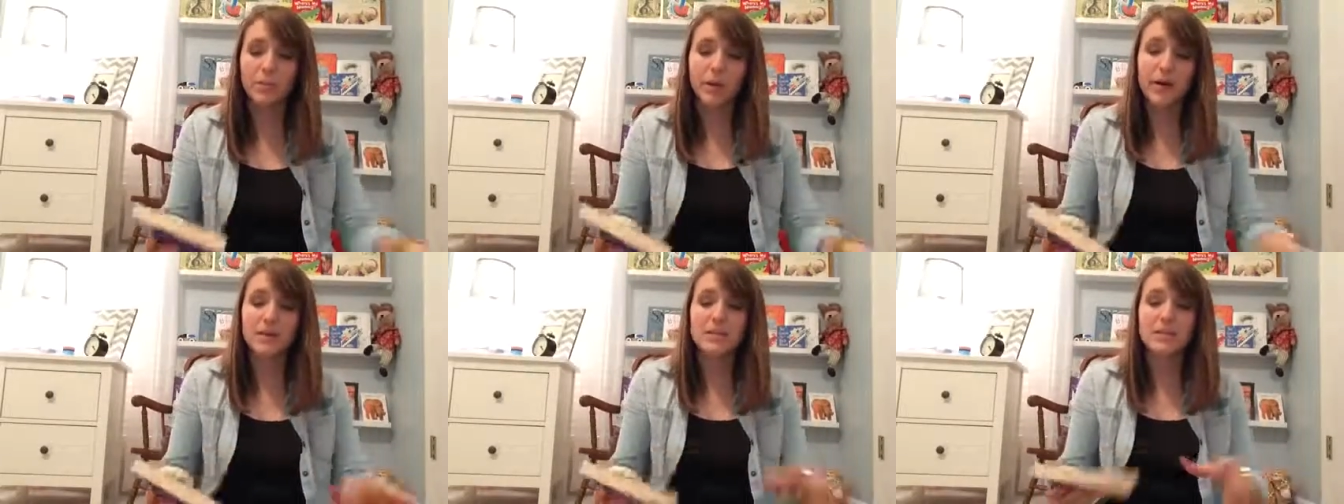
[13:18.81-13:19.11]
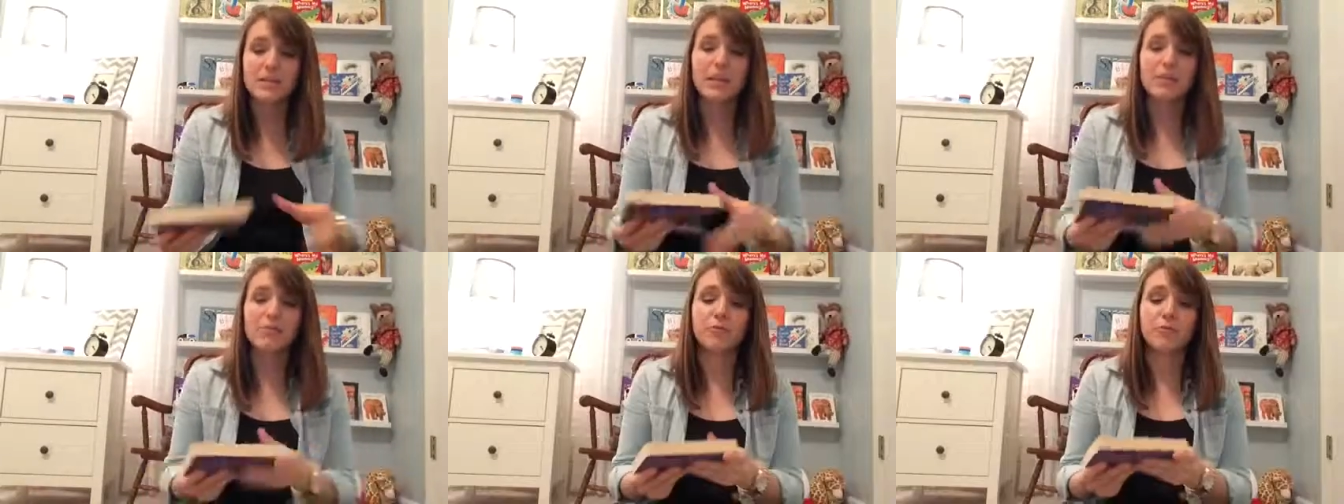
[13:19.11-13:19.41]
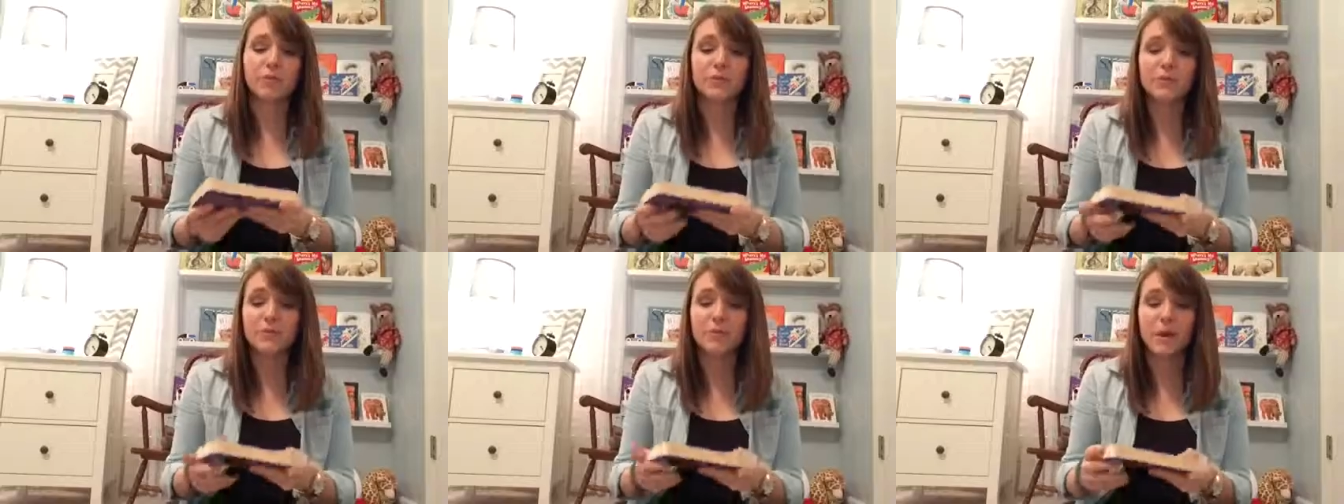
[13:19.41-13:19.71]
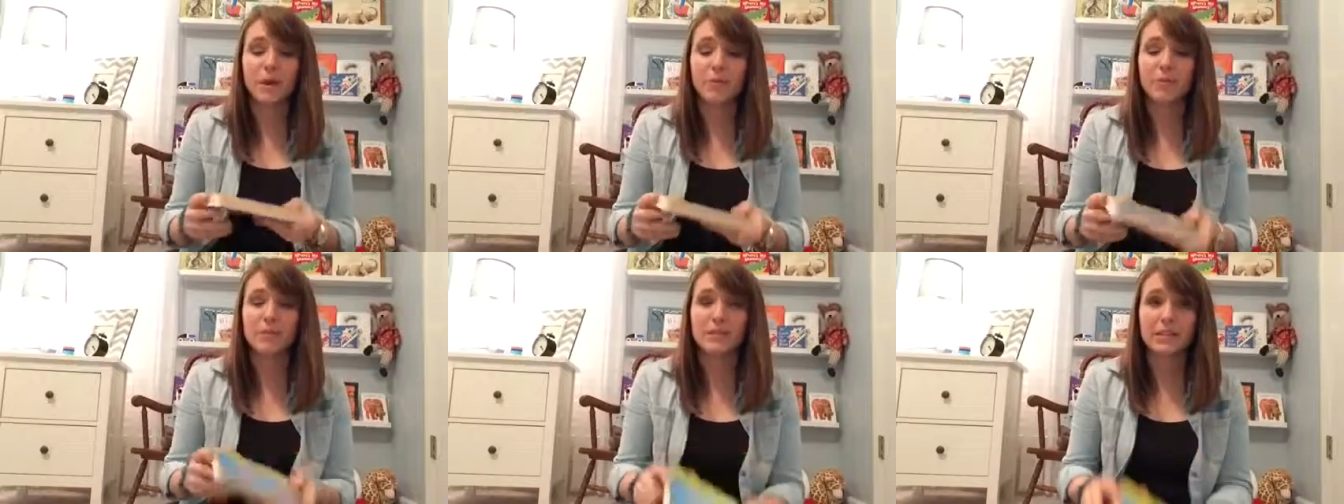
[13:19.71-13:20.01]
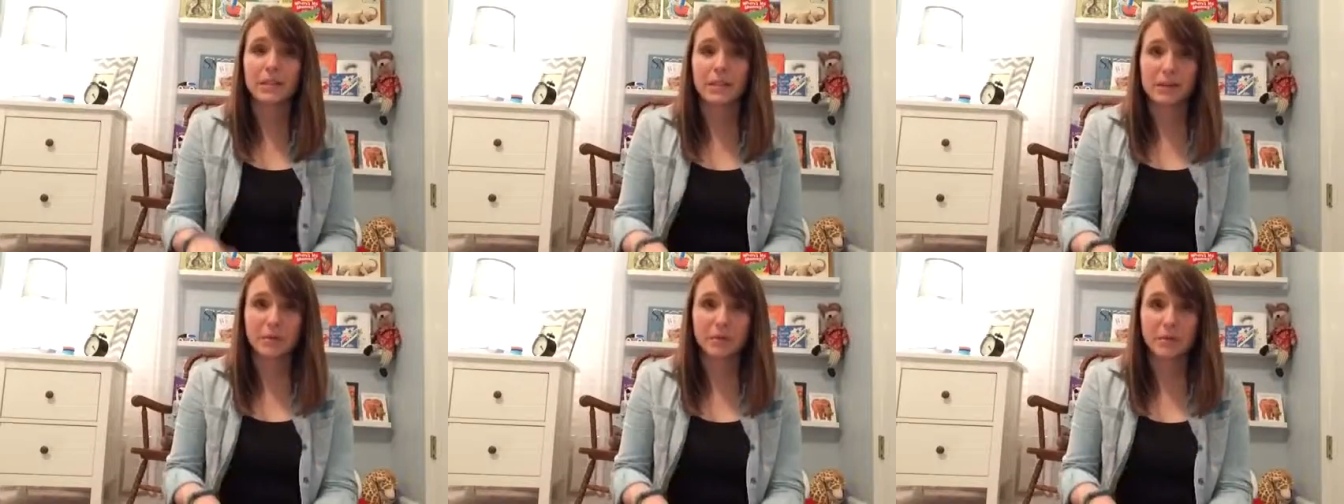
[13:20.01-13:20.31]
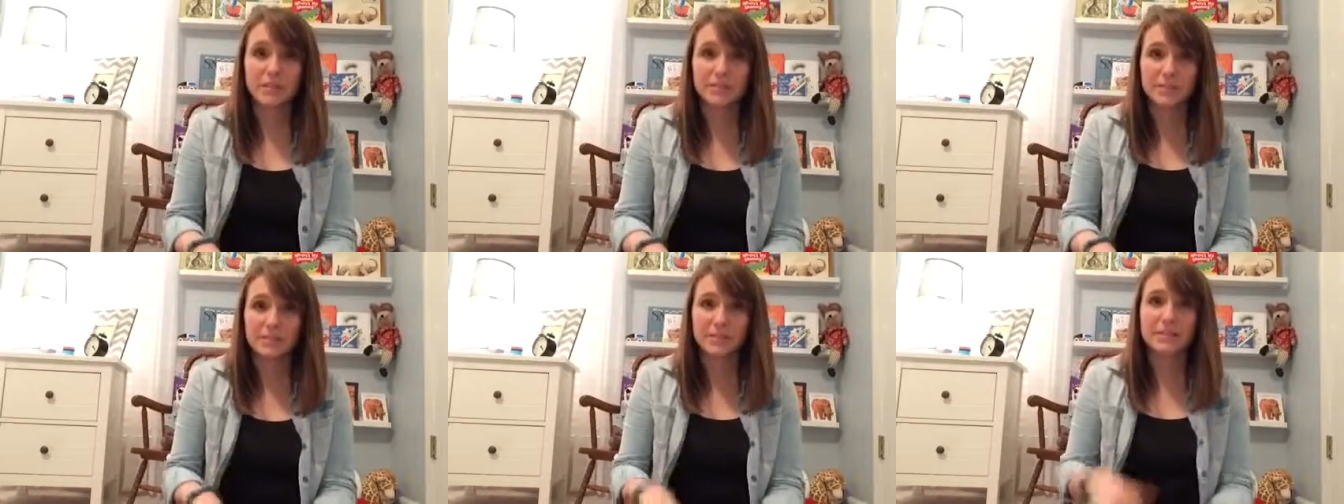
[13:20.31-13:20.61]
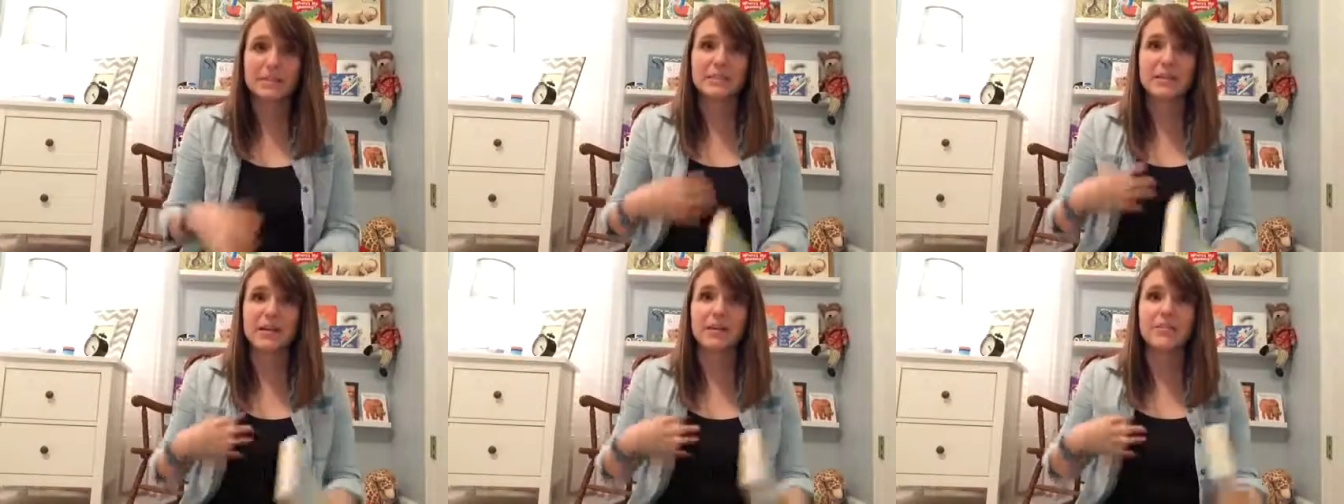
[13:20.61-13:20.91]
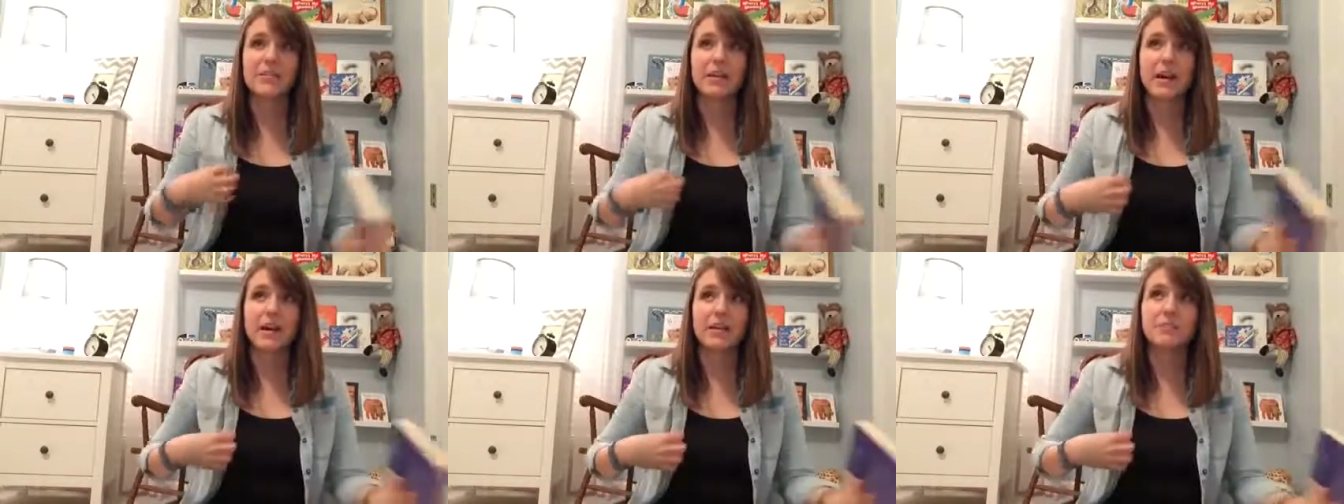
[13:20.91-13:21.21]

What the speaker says: but a friend of mine was getting rid of some stuff